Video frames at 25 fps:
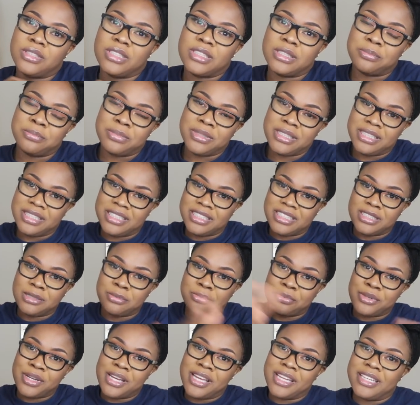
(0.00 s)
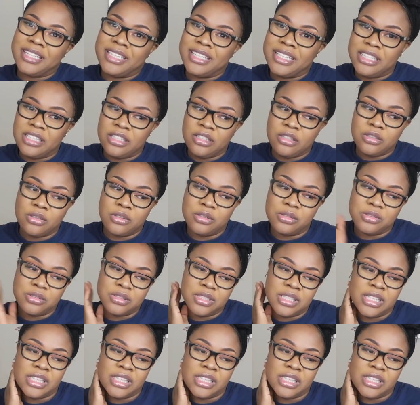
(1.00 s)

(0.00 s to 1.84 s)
just being spread eagle